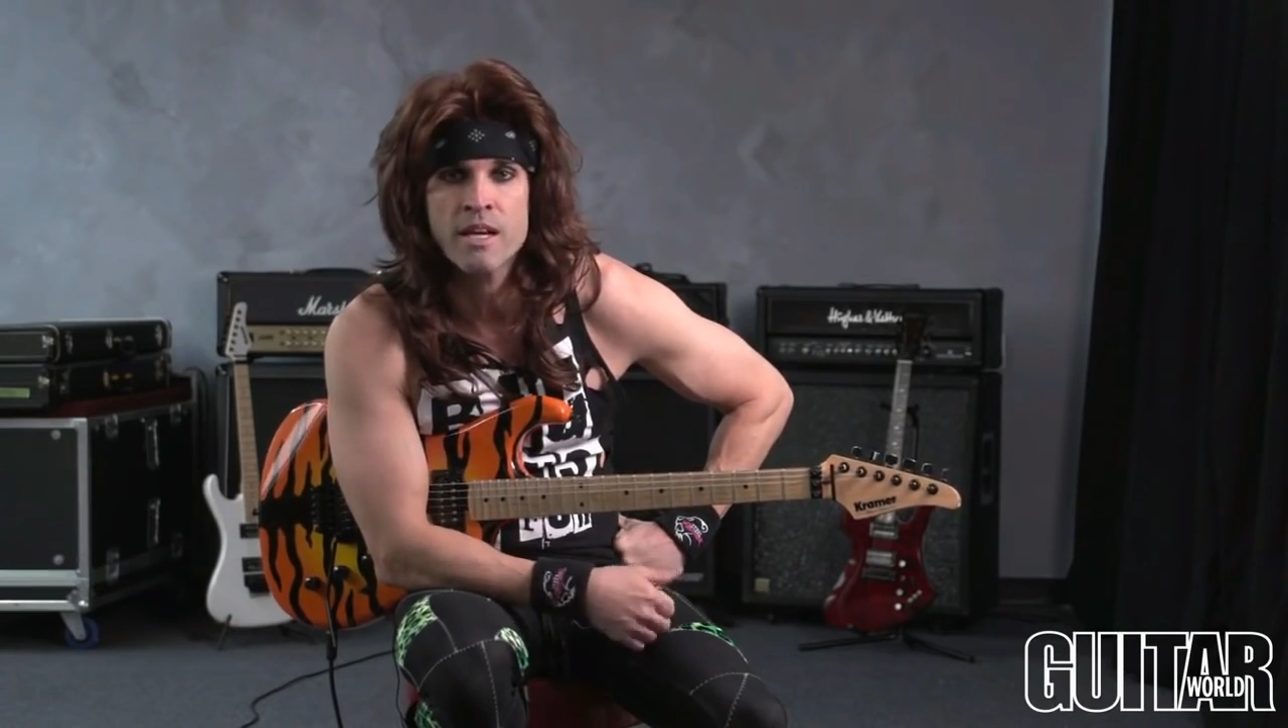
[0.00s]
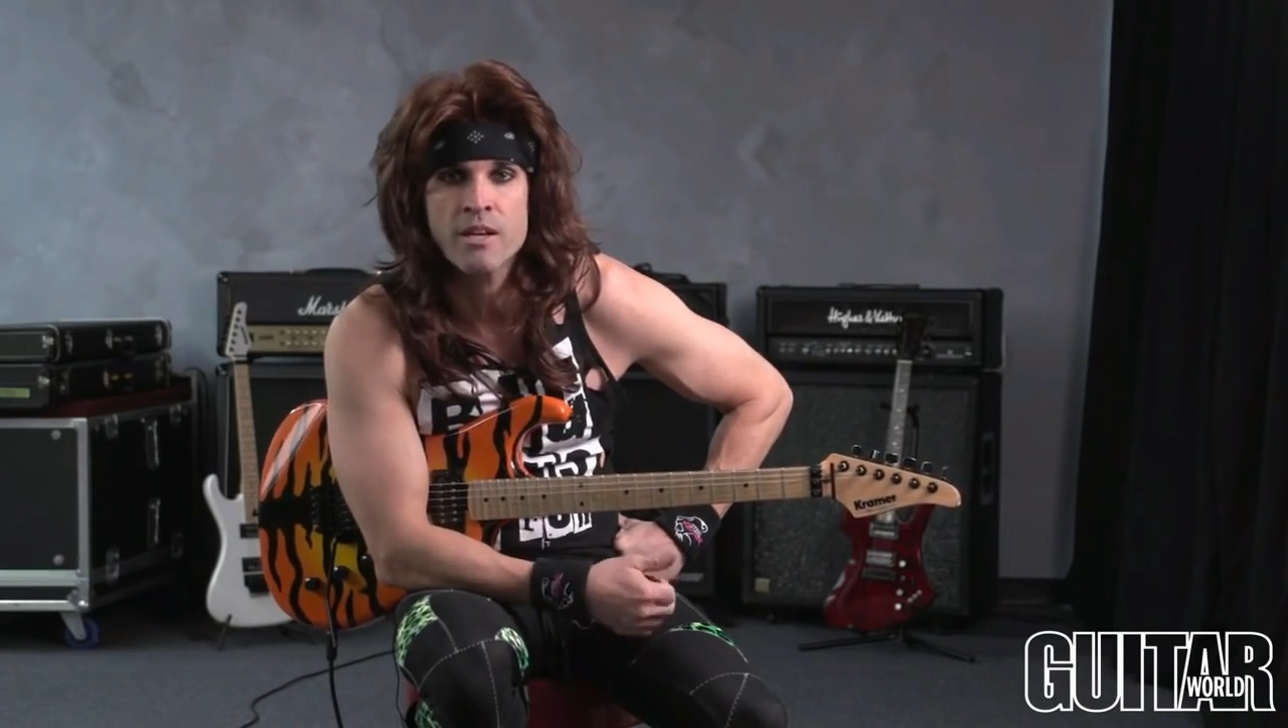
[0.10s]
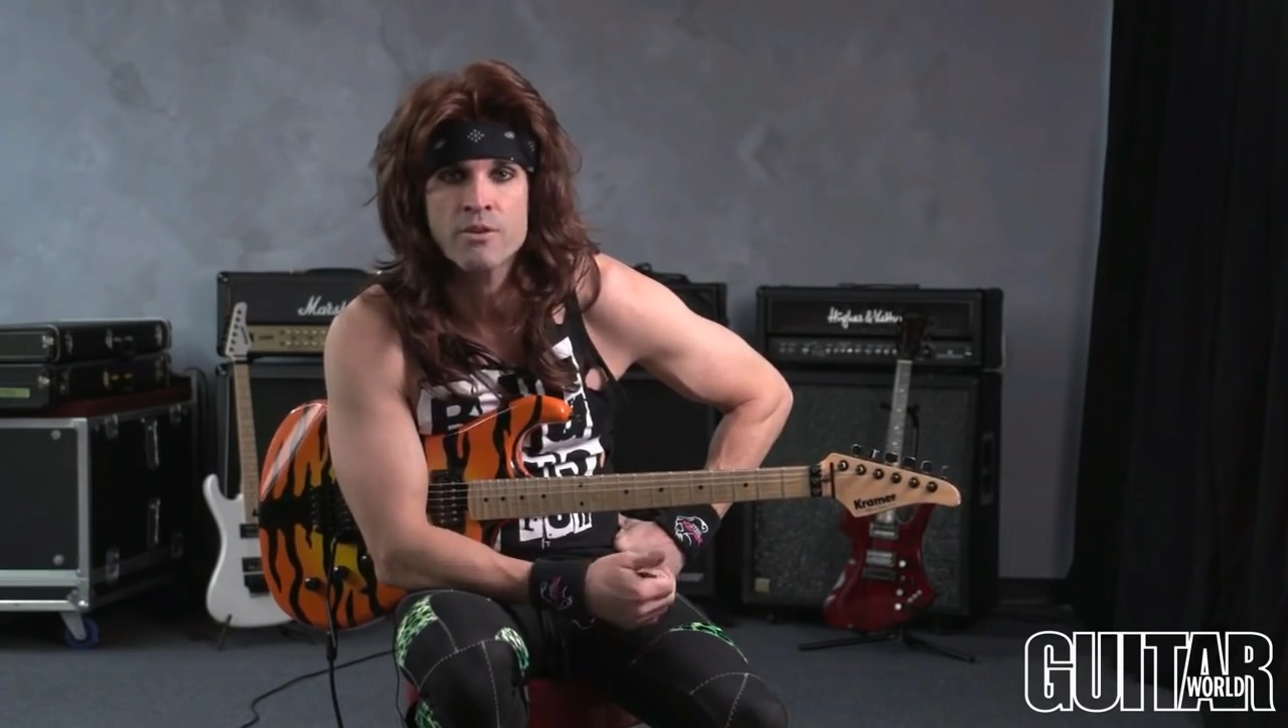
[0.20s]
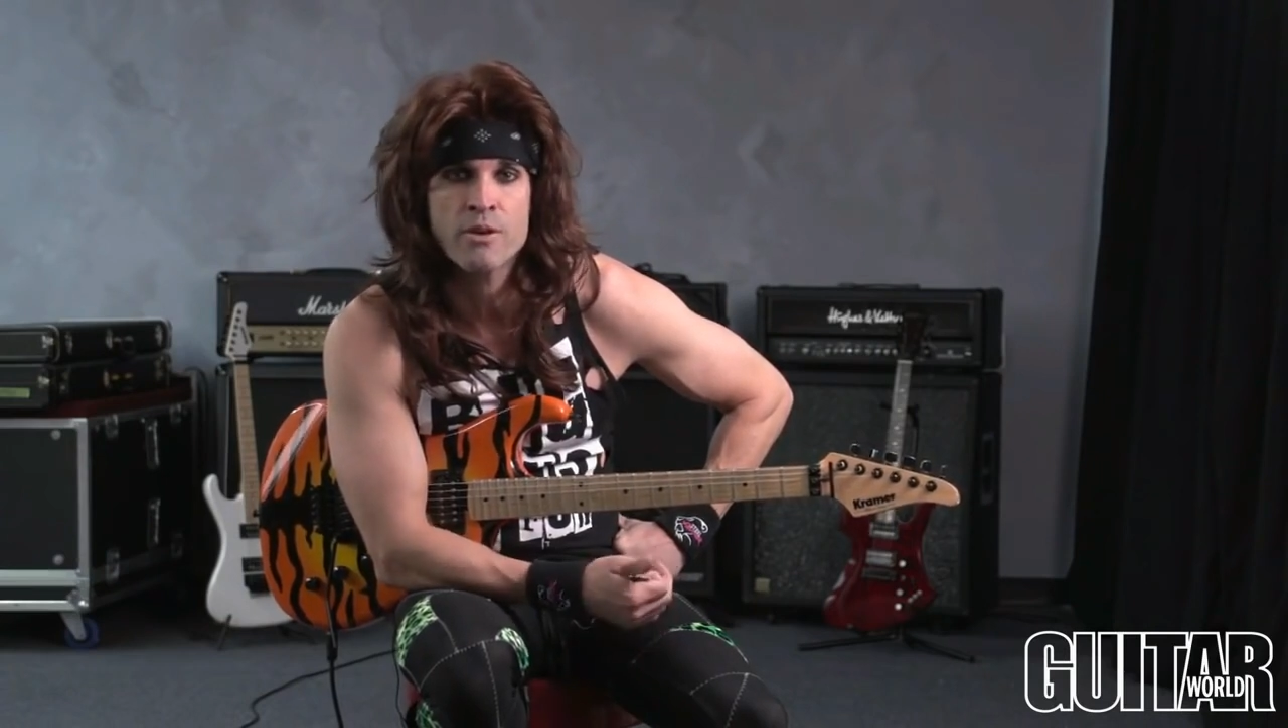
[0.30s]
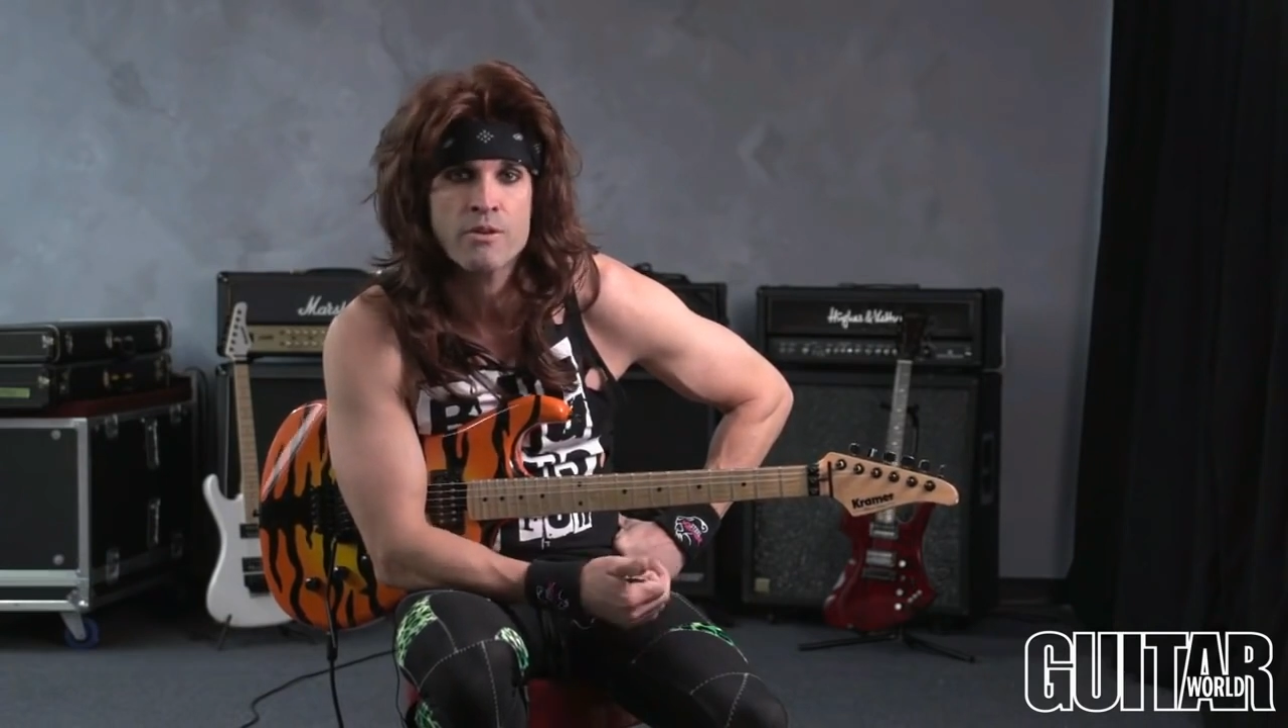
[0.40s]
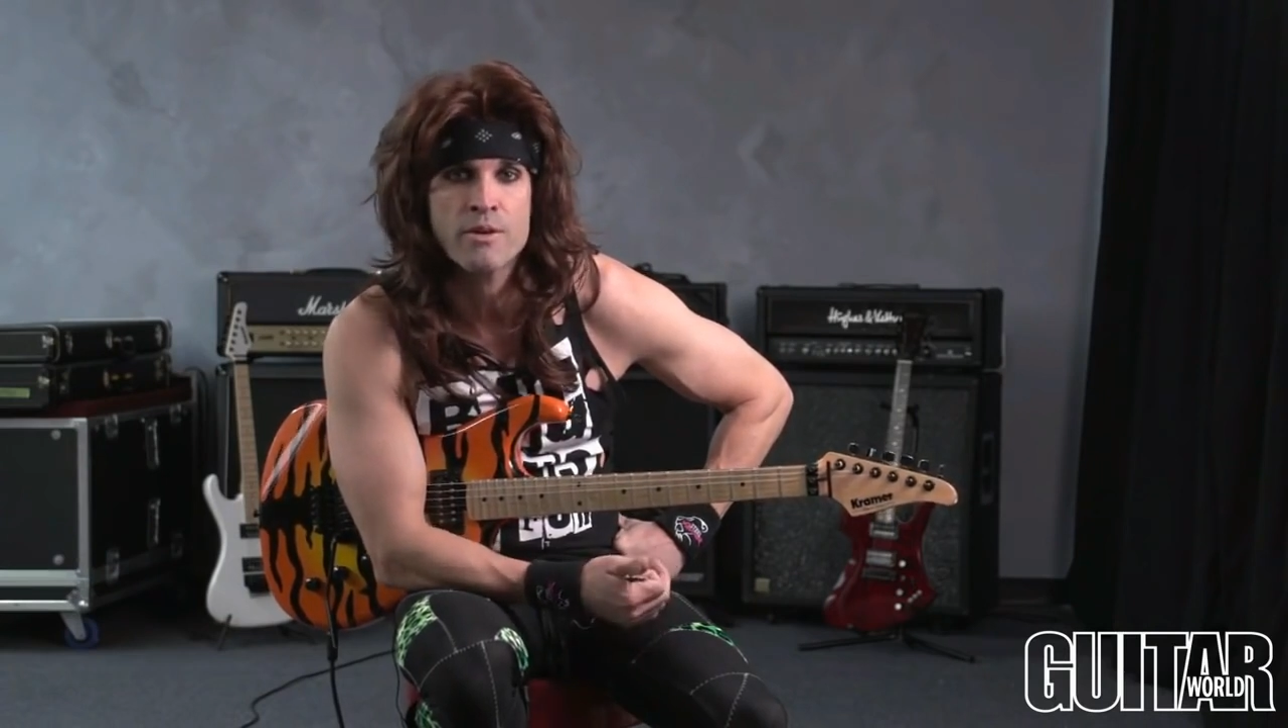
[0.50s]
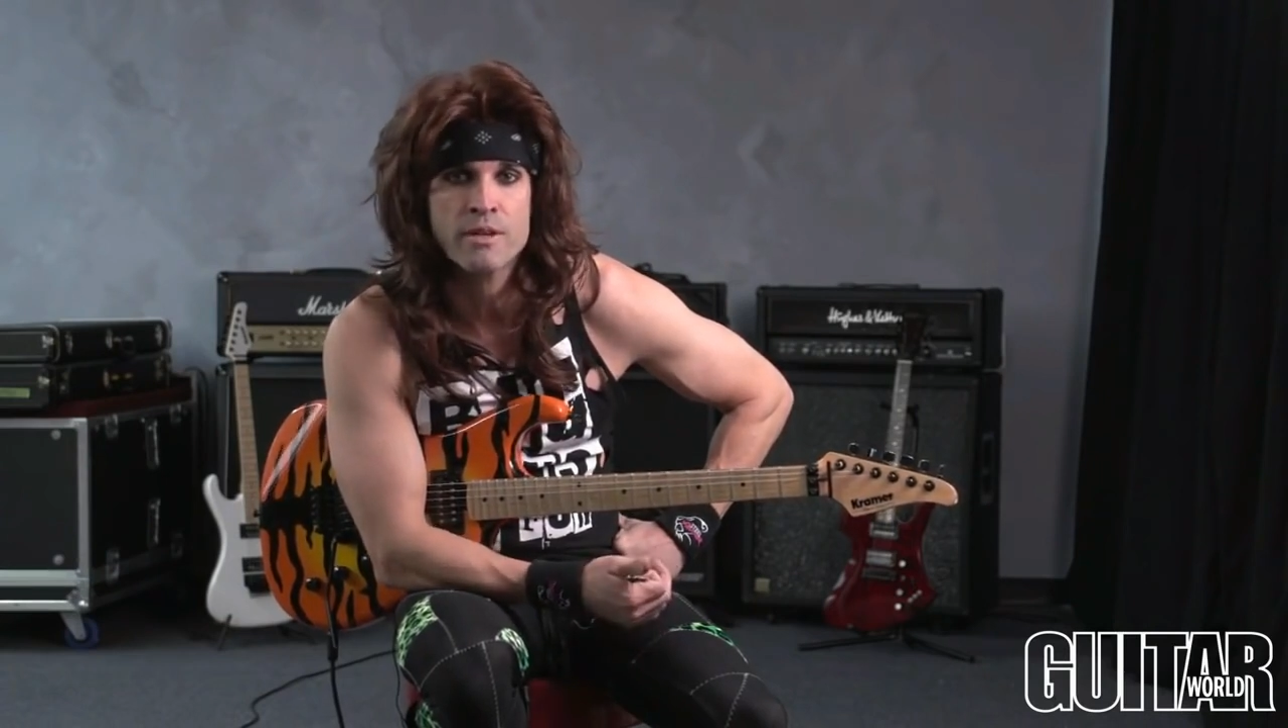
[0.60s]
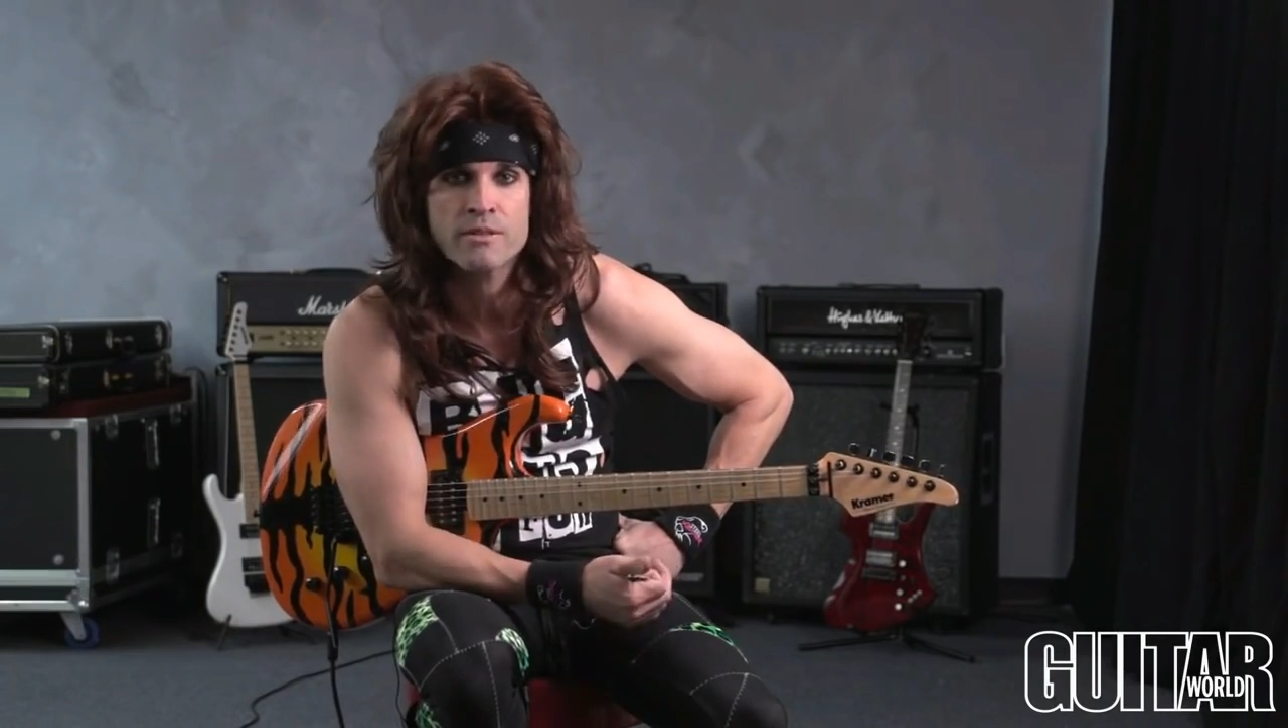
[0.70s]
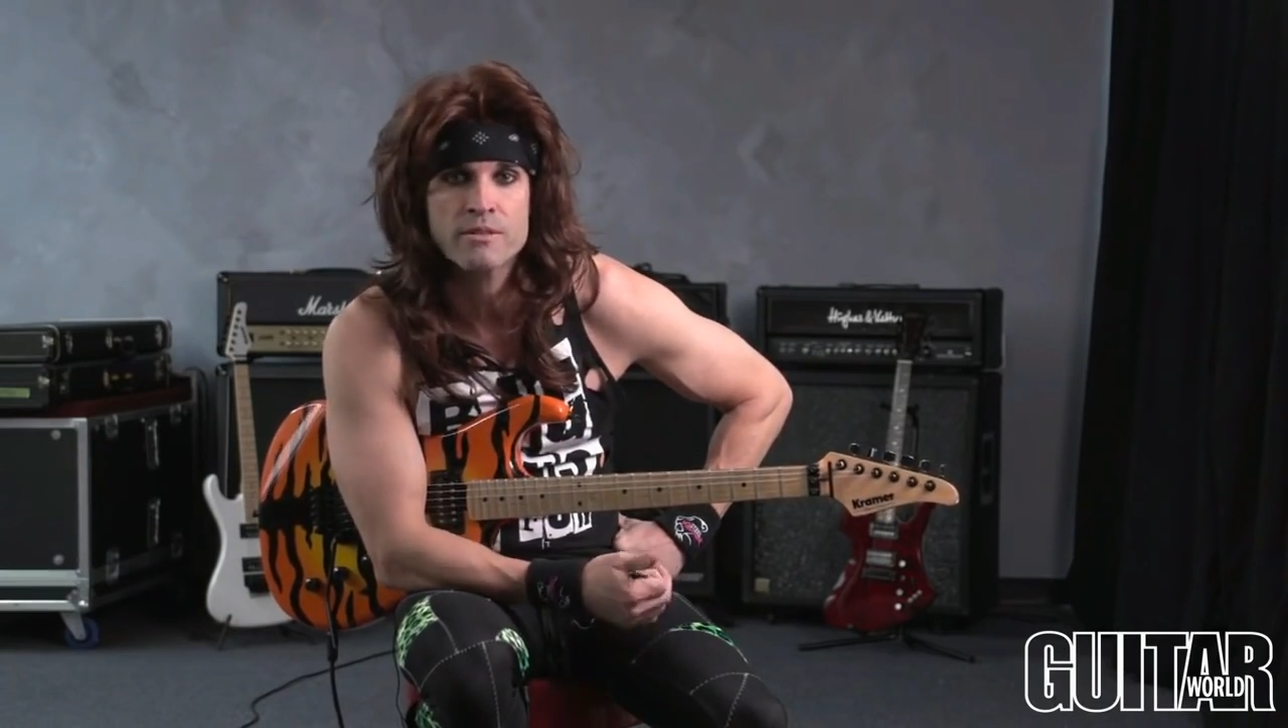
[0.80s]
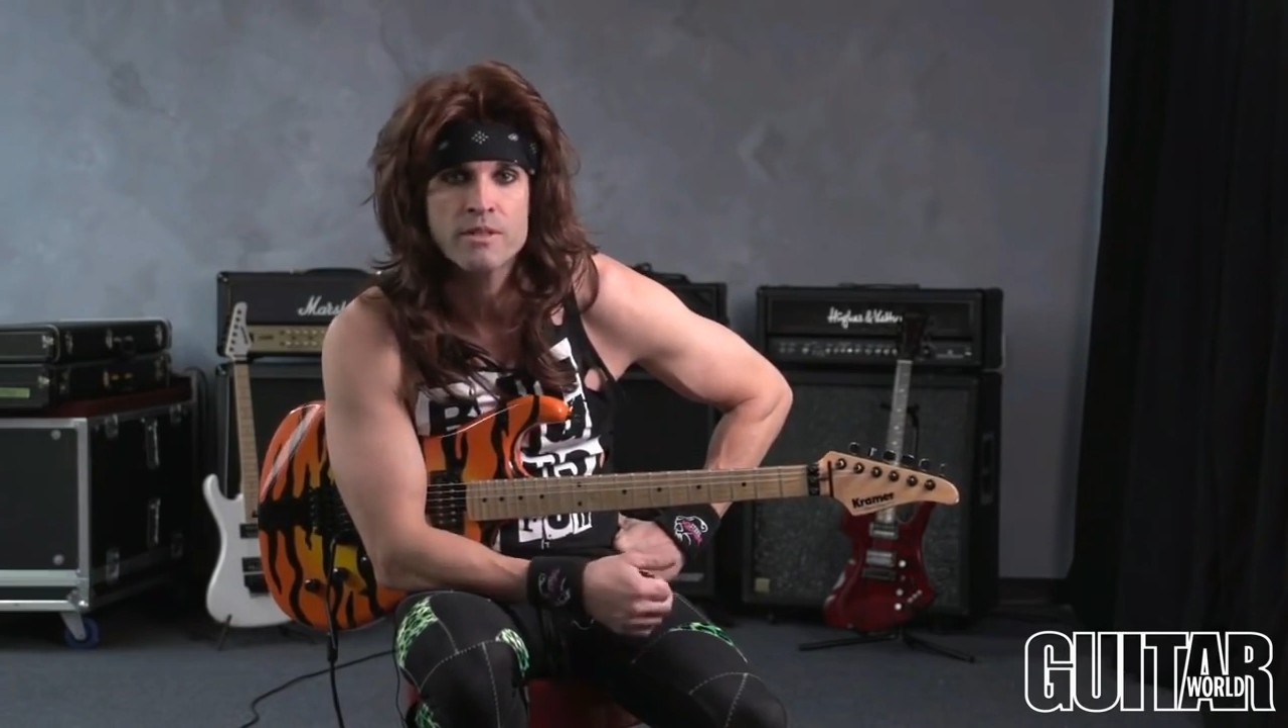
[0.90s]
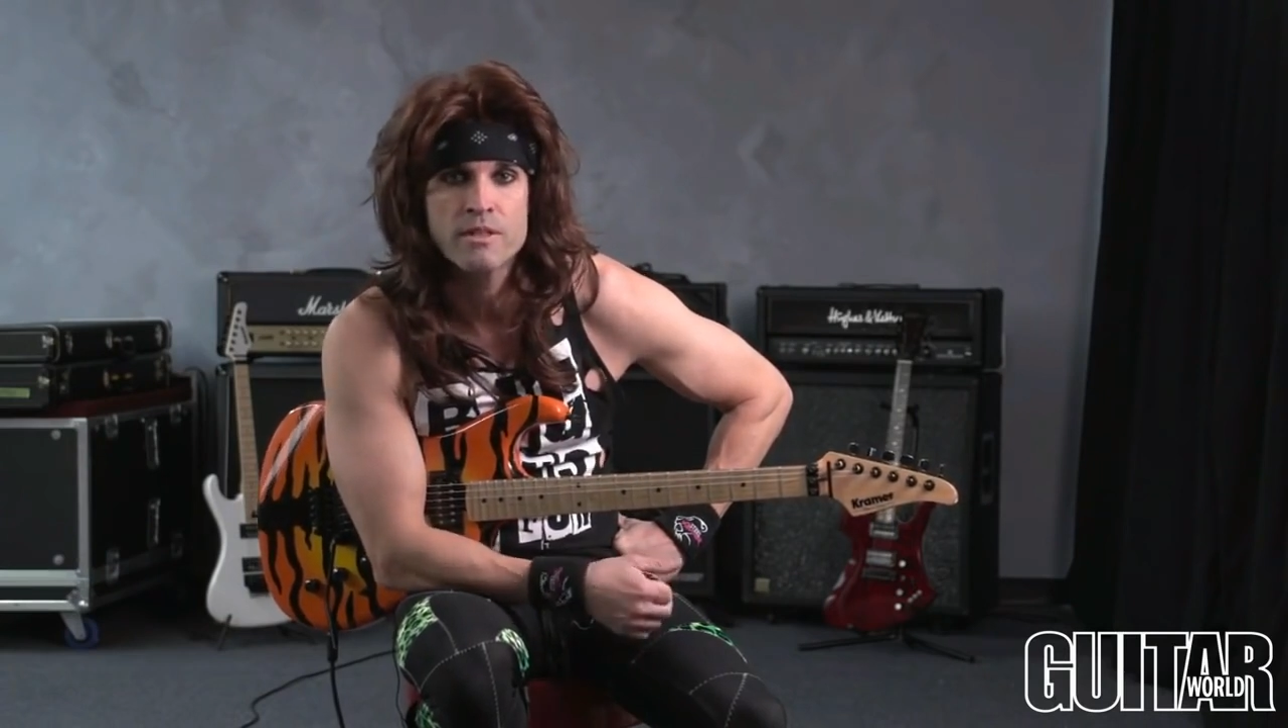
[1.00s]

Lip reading: and I do other things.